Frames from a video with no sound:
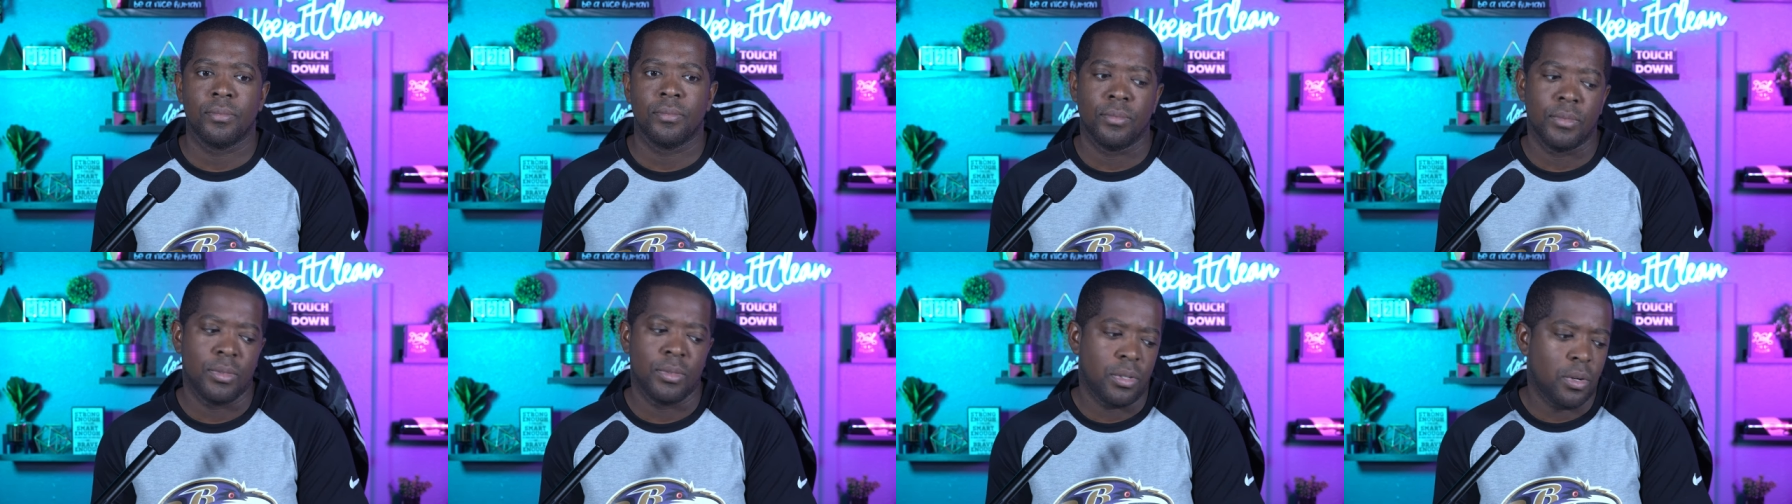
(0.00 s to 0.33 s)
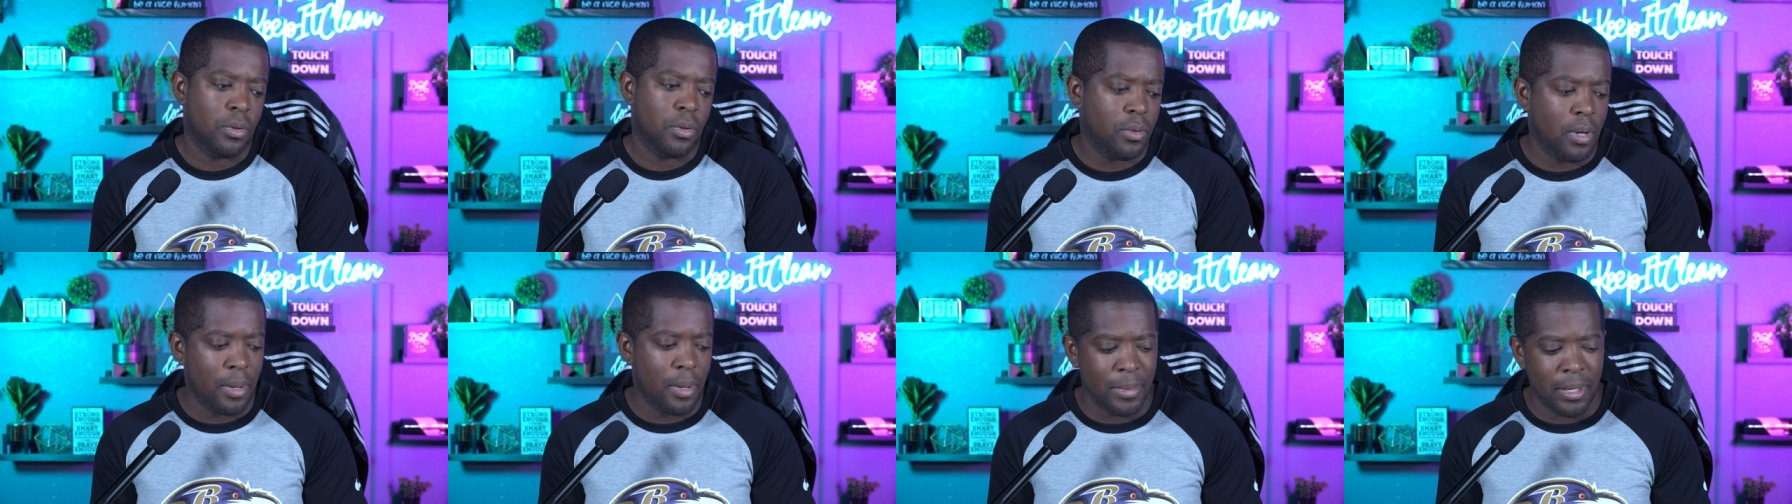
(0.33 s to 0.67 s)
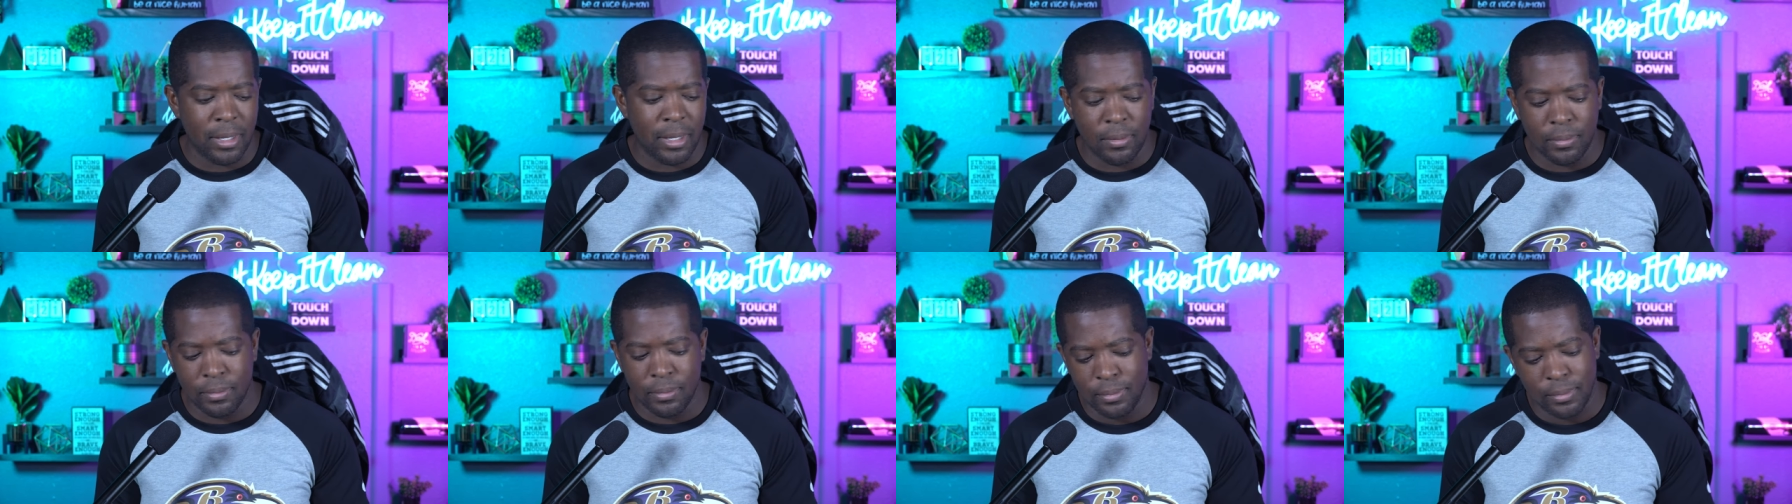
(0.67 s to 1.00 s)
So, I
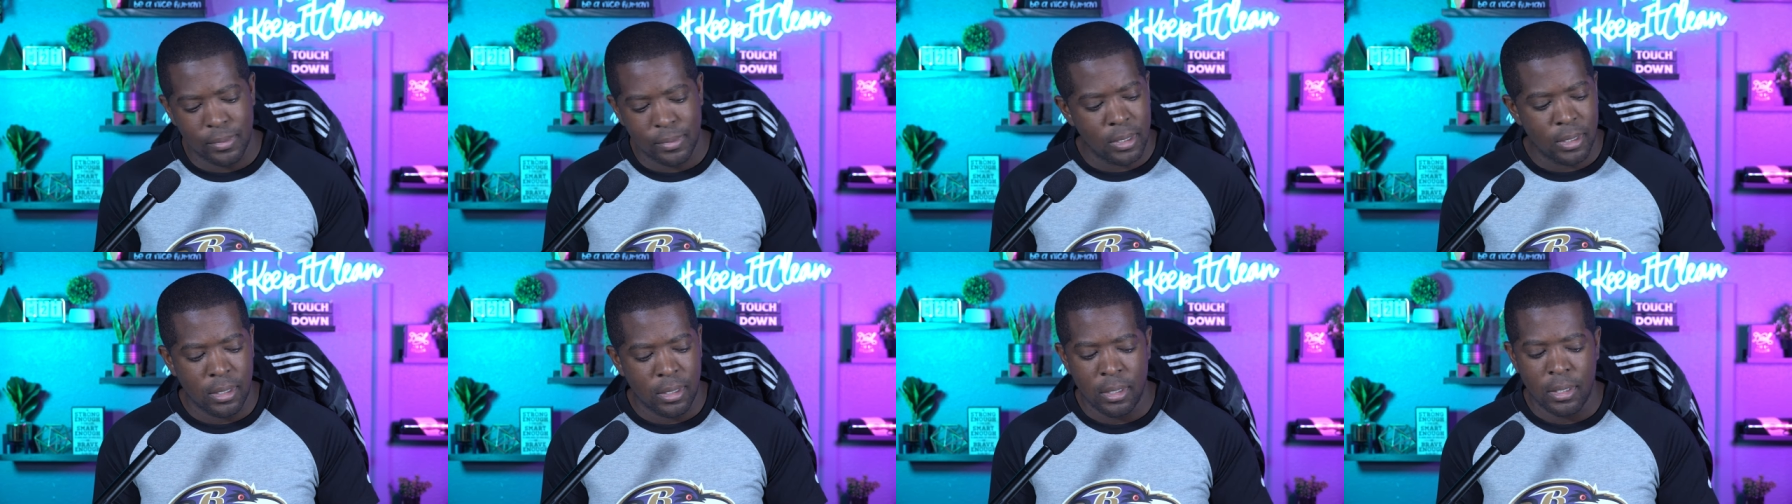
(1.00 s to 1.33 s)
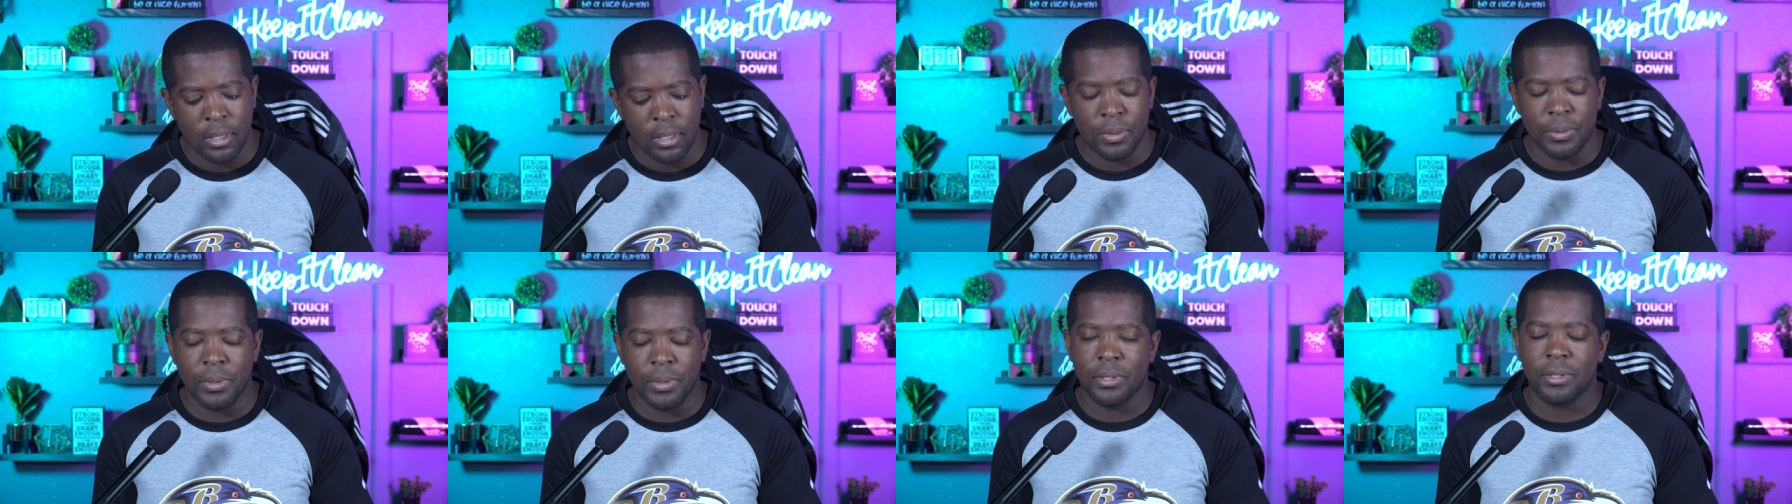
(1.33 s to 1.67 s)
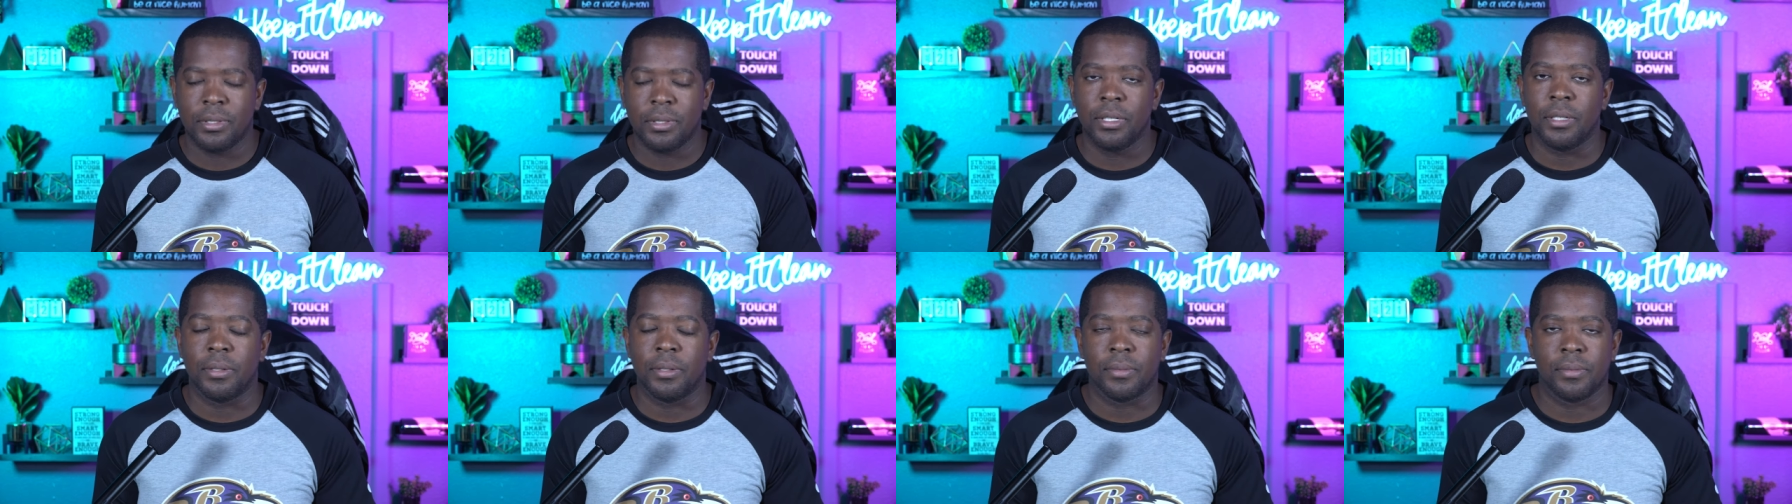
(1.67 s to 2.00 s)
mean, we'll
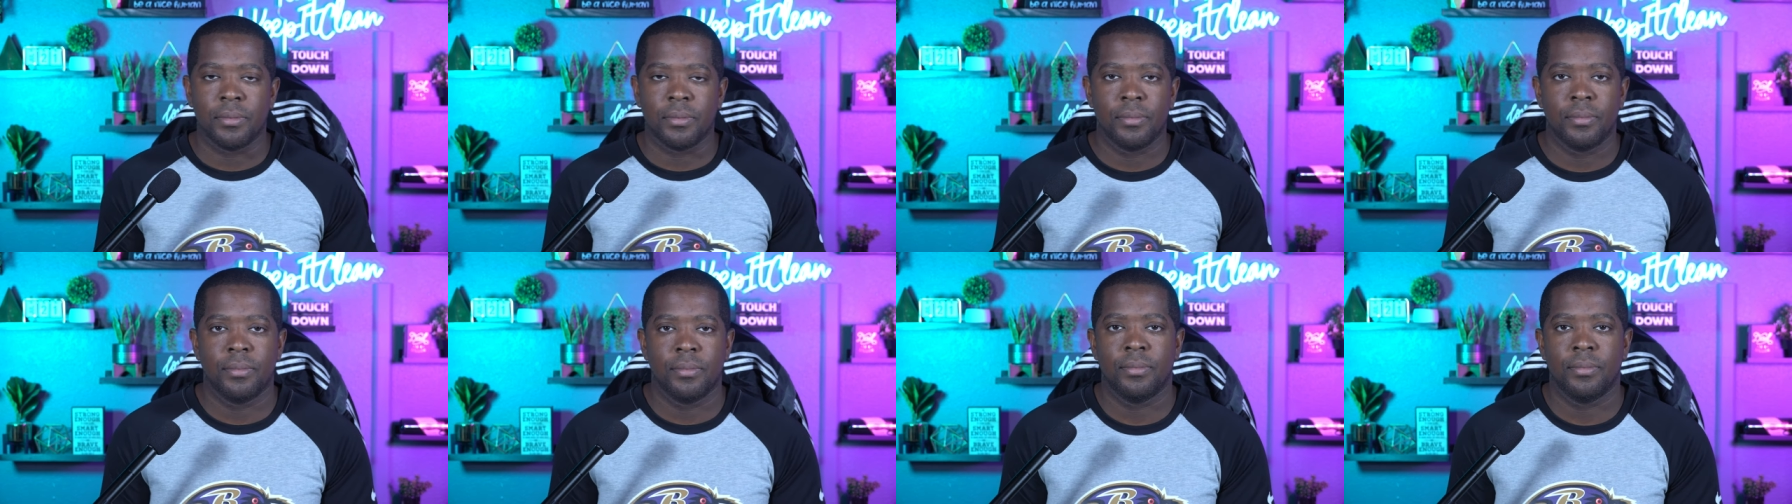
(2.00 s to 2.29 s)
see.